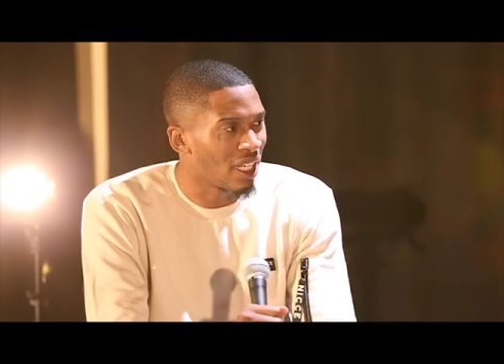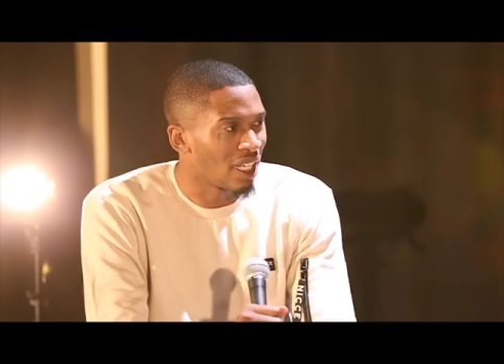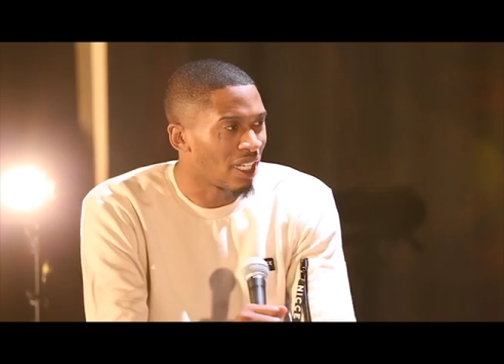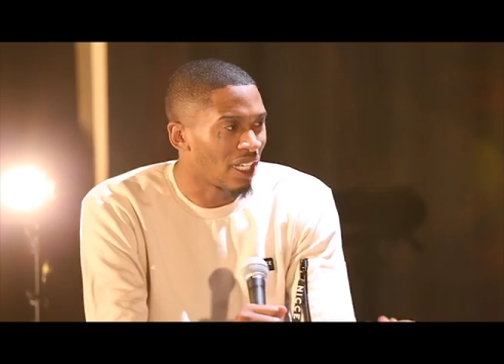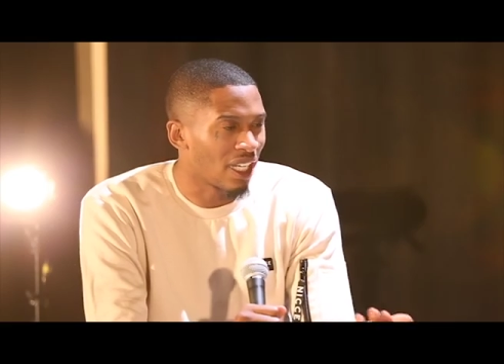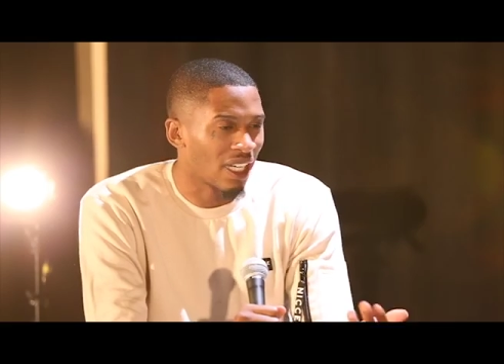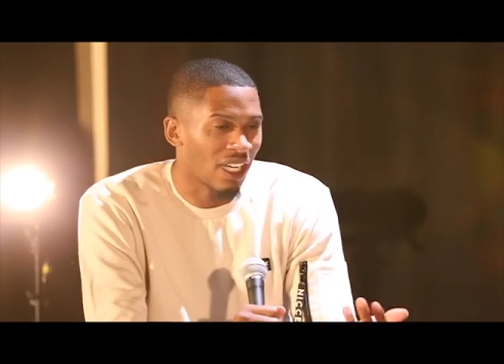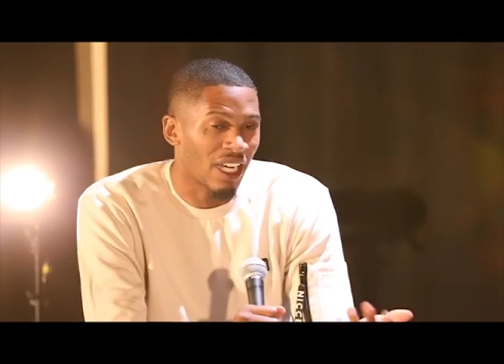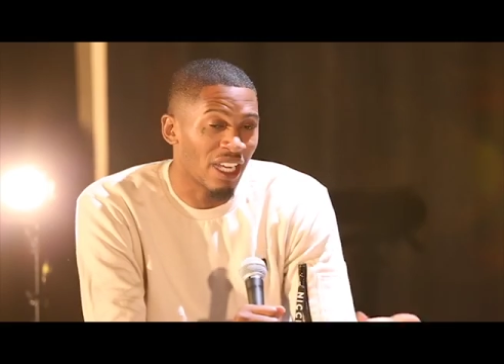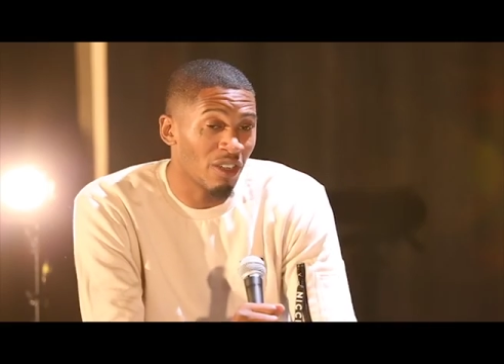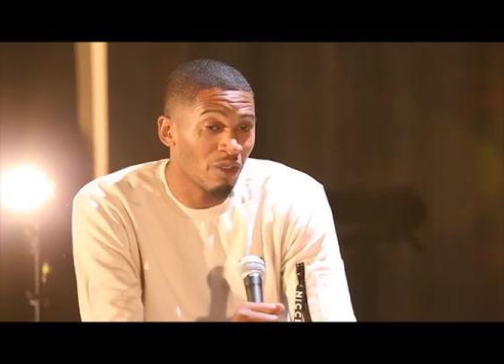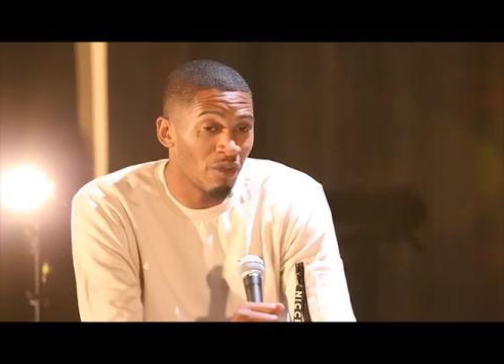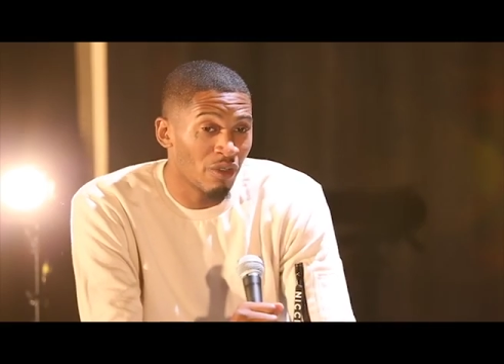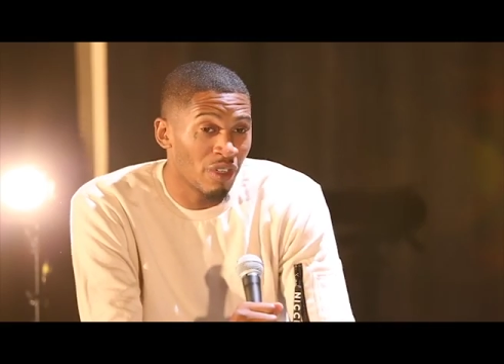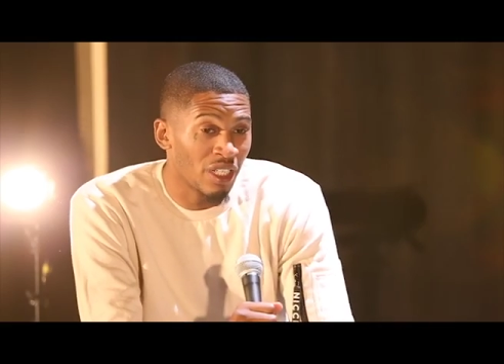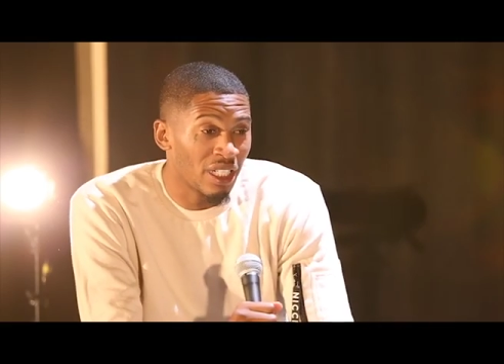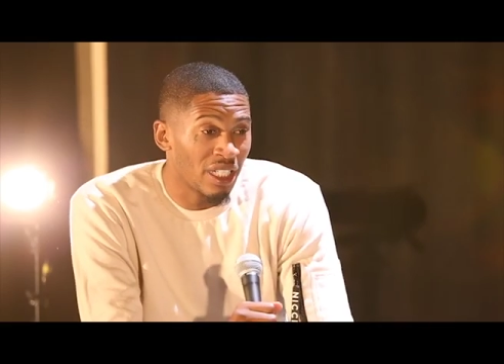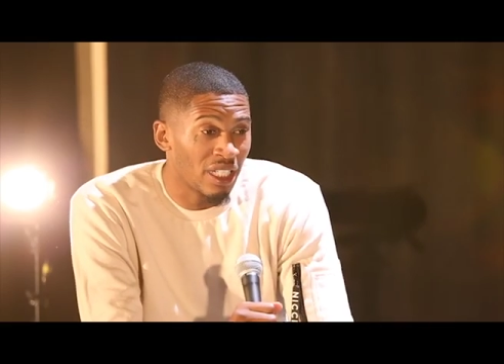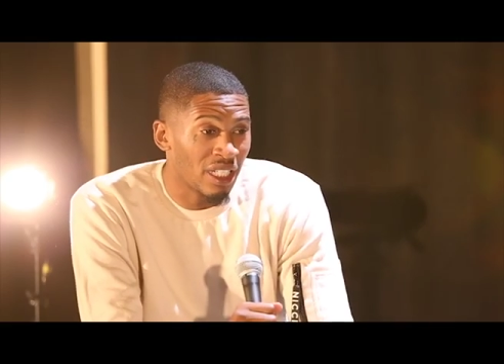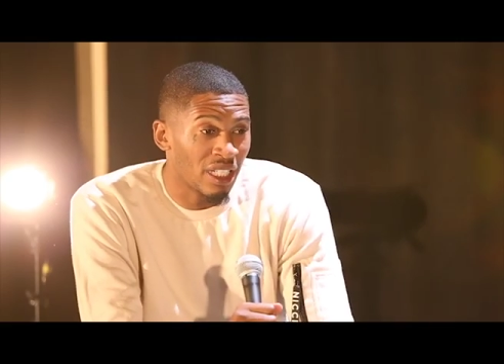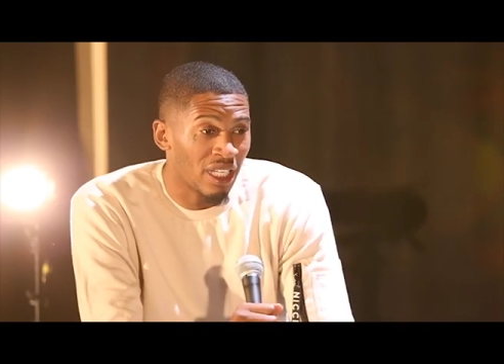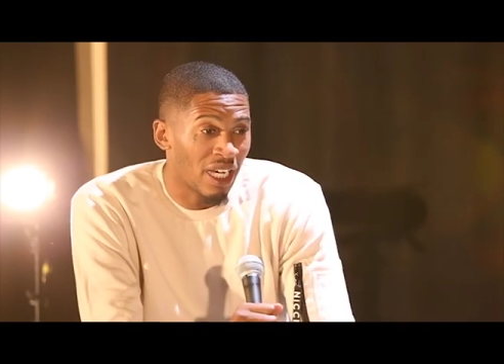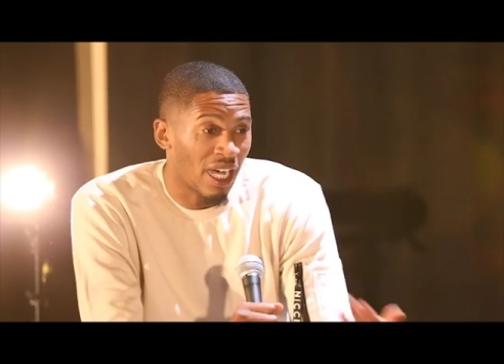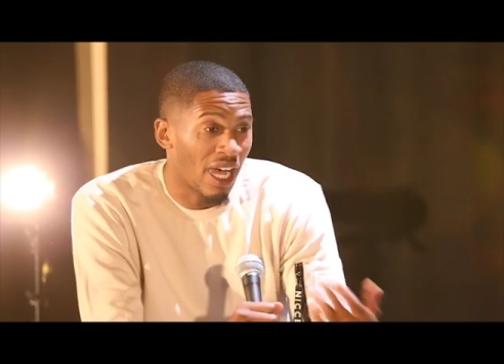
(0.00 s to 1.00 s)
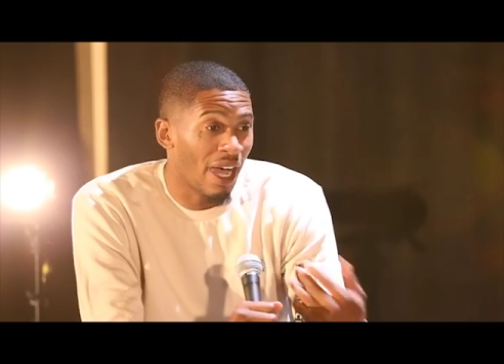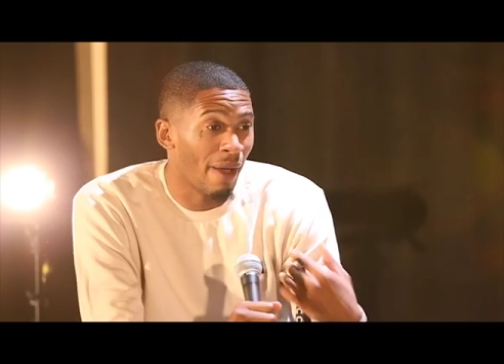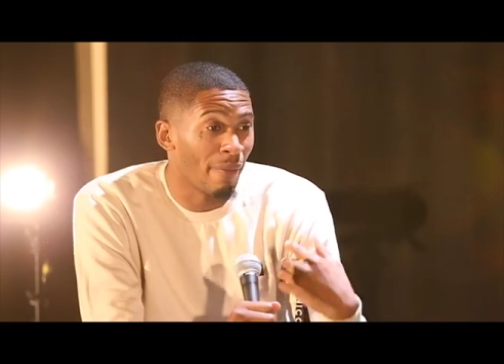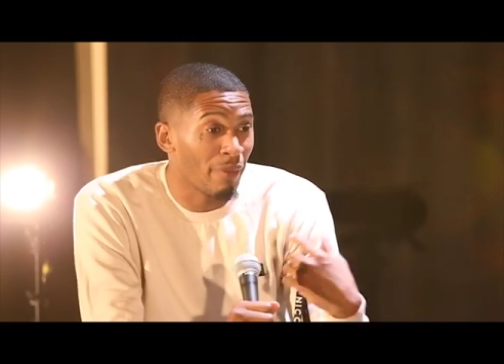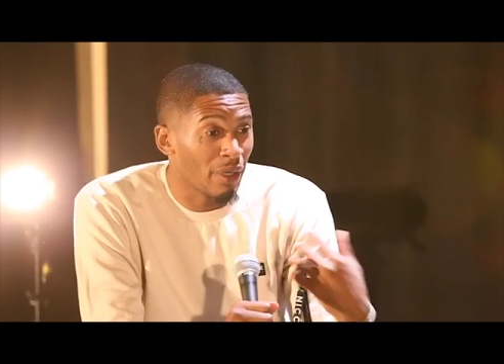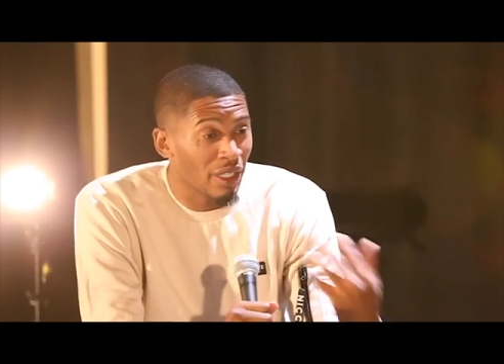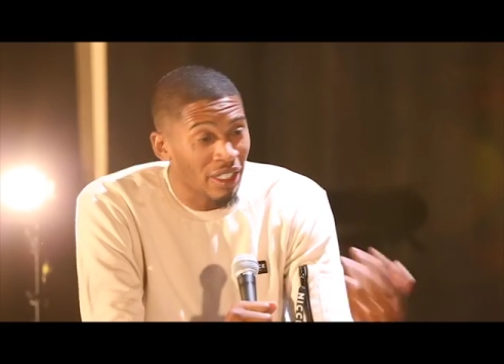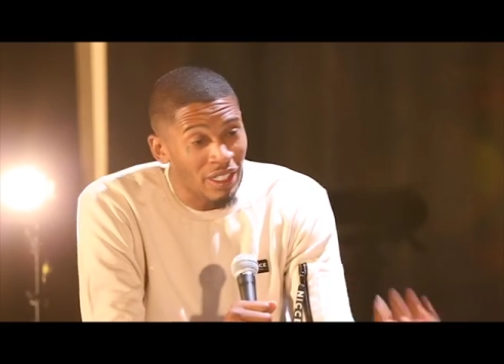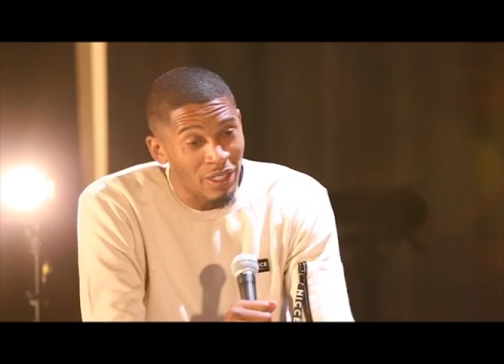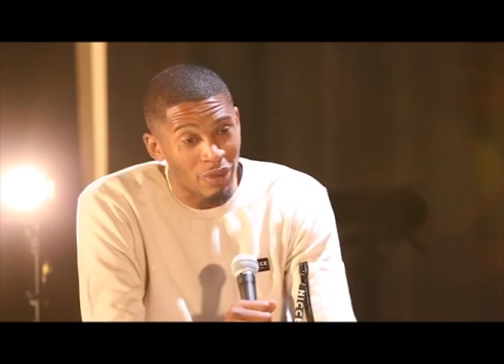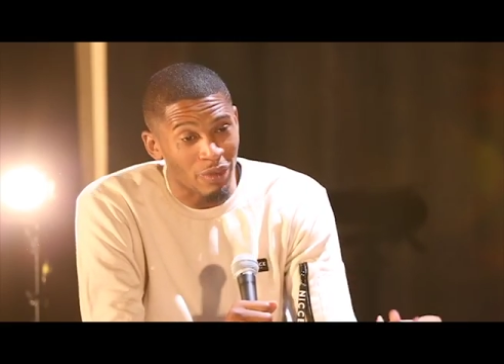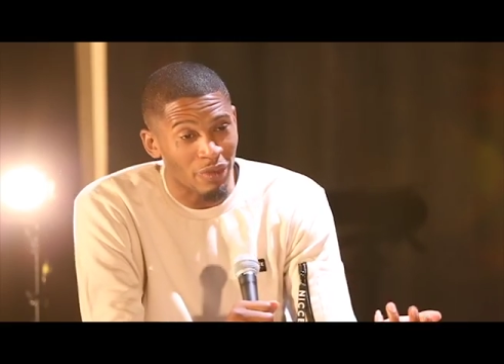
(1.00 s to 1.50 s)
like I'll be
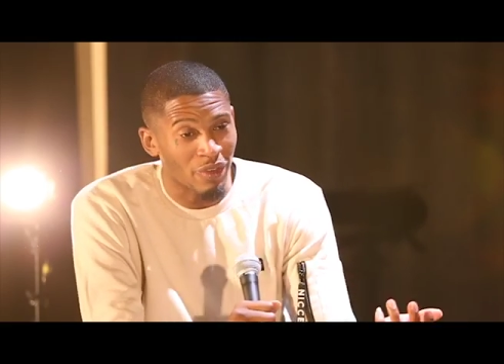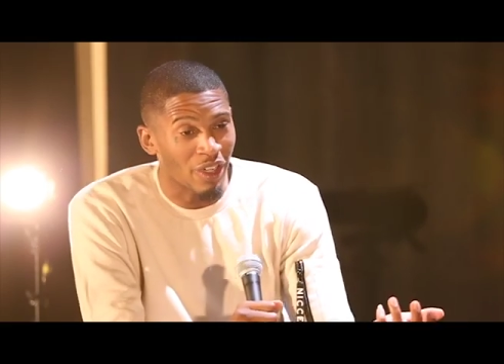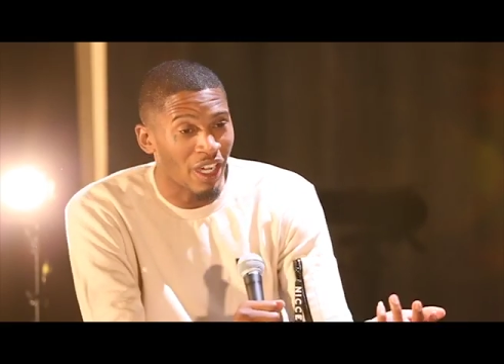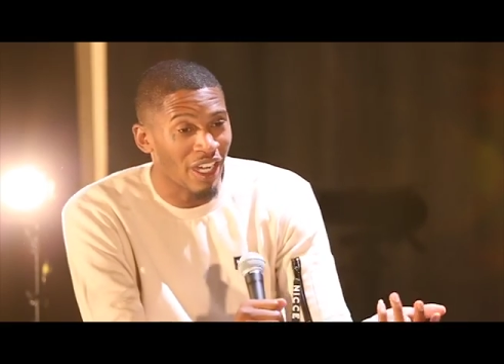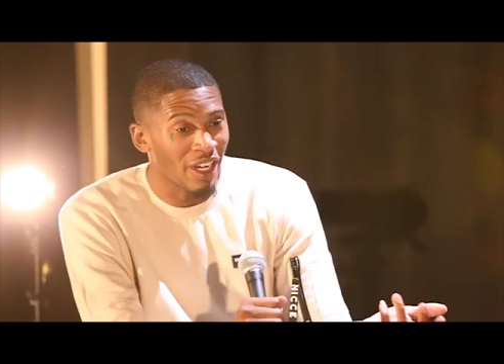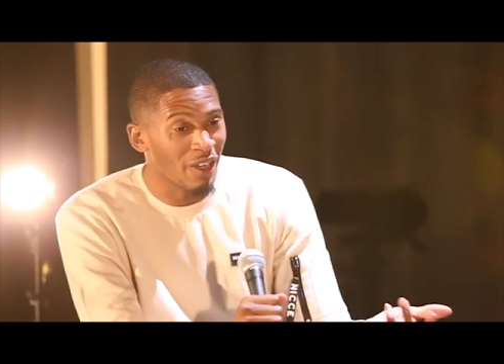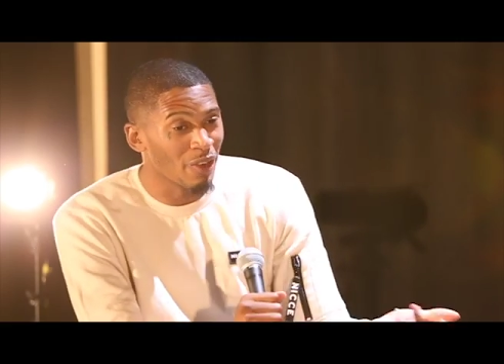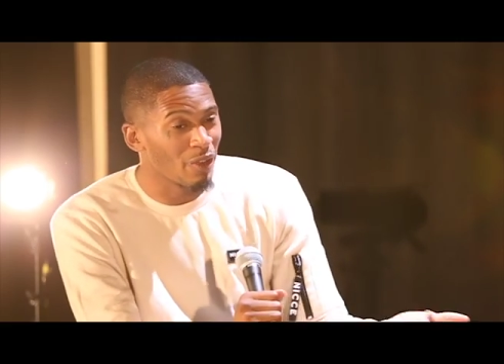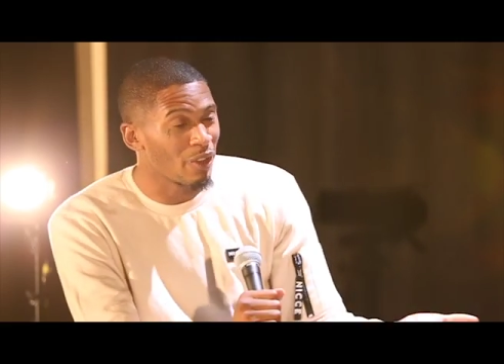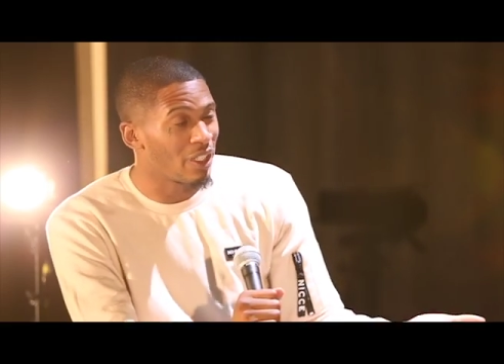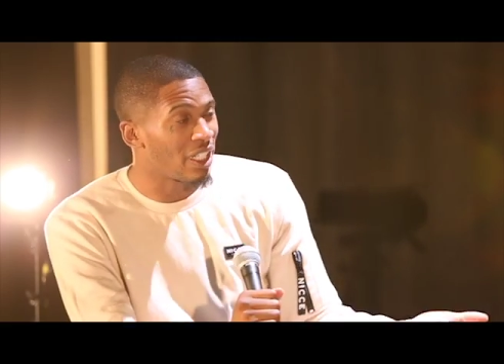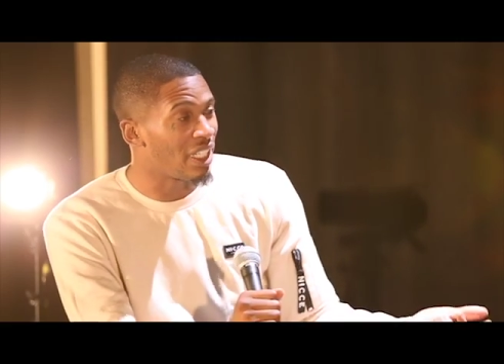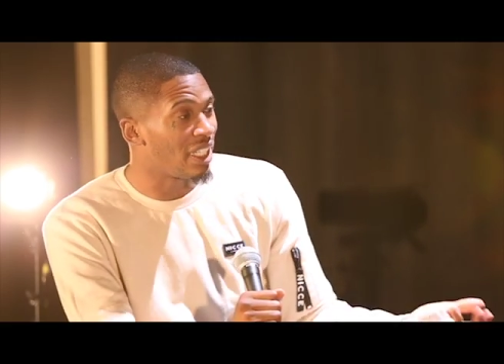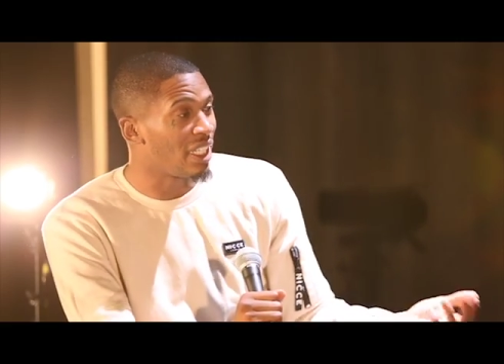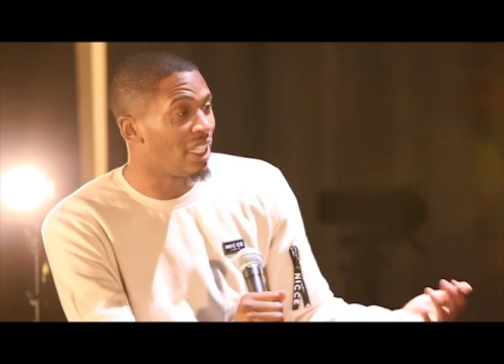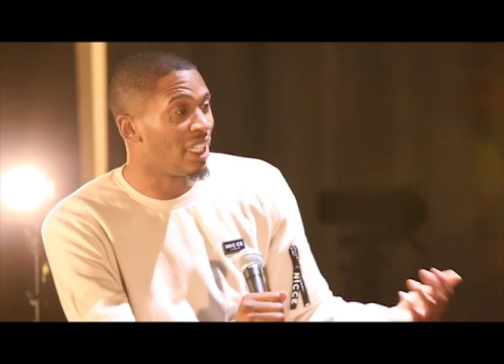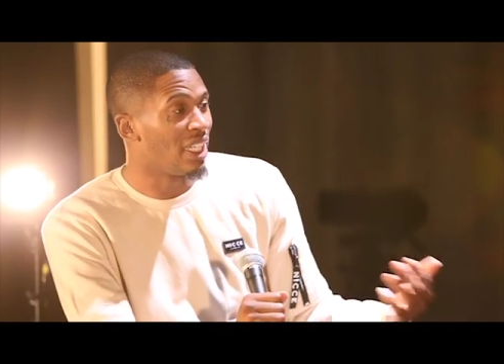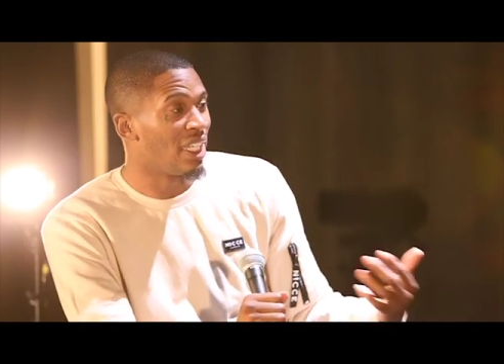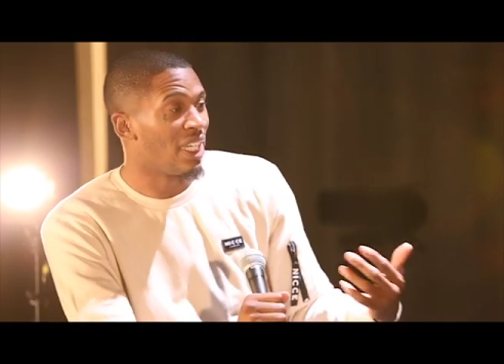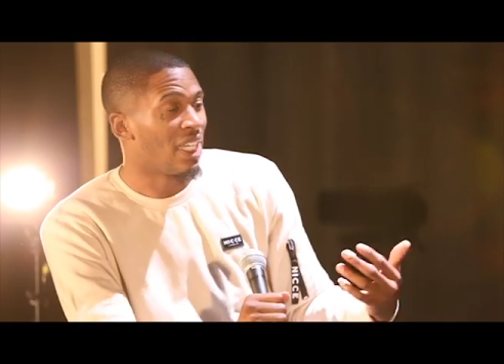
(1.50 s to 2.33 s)
honest with you, I don't really,